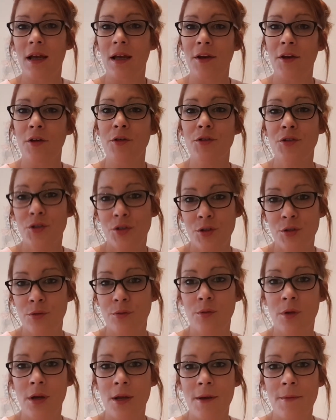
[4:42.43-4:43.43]
And I do
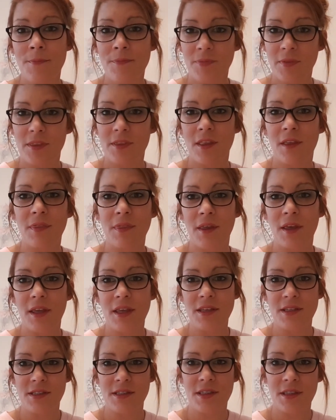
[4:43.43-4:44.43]
think
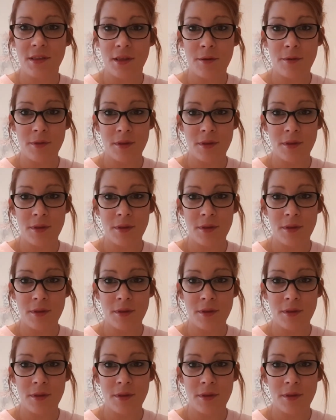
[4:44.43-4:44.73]
that